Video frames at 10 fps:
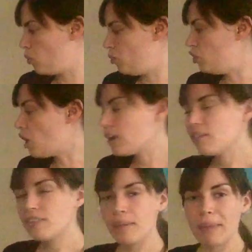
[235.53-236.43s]
none
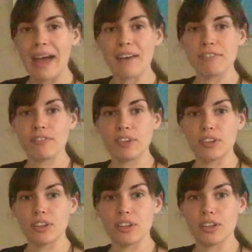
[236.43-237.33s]
of them have
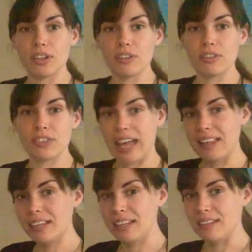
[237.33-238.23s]

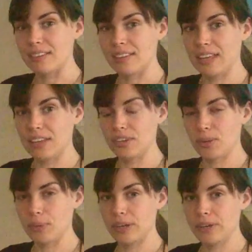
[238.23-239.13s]
silent E's at the end of
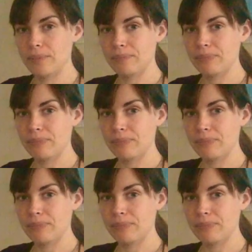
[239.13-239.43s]
the word,